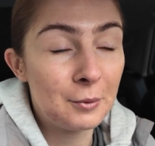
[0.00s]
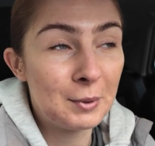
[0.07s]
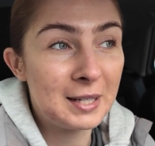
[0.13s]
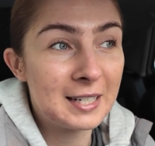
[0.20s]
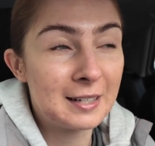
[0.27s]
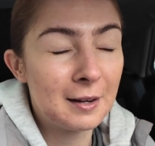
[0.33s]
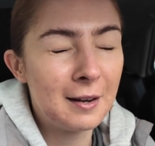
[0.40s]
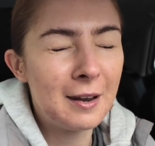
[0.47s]
We
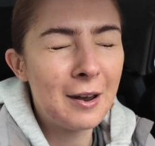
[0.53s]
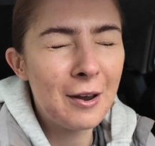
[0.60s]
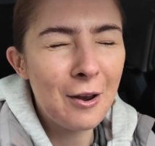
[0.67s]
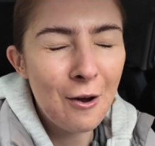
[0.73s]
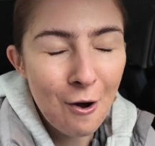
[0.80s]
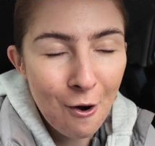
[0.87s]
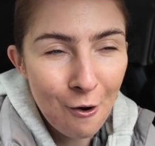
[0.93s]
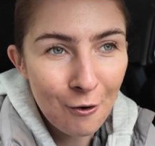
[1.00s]
did a
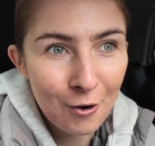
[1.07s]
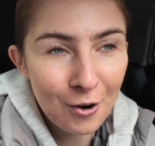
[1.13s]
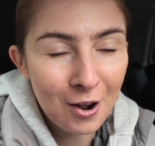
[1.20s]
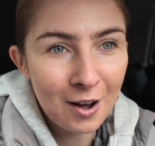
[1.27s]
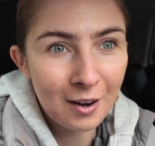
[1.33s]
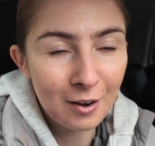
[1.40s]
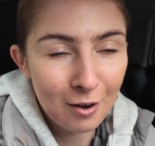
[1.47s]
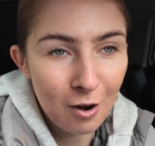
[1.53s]

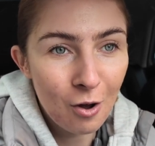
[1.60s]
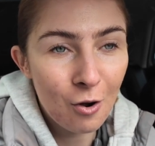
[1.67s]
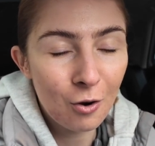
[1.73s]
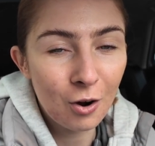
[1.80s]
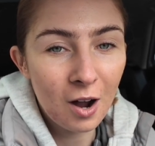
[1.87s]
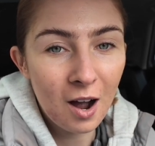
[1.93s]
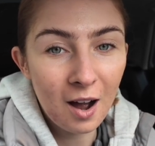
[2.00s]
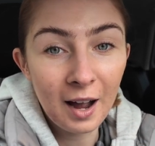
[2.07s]

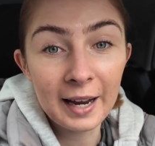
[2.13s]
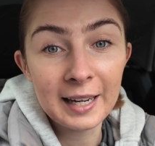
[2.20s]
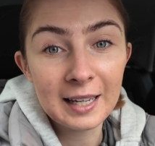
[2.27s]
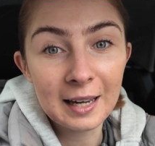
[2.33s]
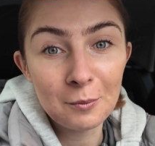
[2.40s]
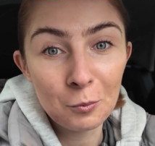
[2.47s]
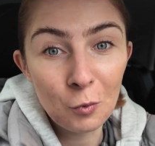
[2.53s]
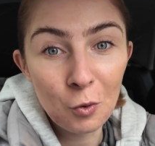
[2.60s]
long hike
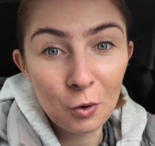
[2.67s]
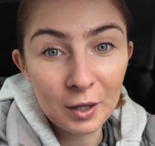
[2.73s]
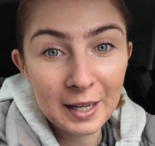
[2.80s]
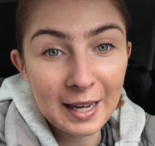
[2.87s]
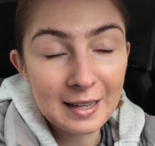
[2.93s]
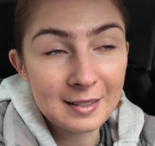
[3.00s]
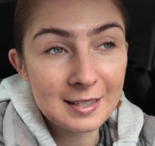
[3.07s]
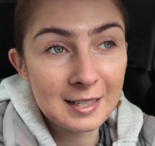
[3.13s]
and walk
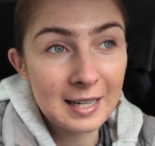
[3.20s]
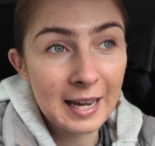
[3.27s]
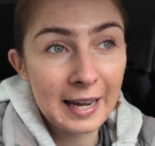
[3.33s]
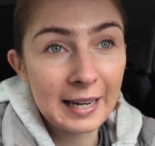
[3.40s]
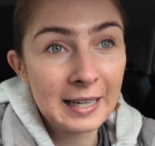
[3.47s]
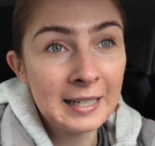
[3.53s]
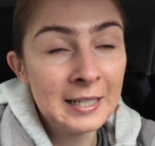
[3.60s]
yesterday,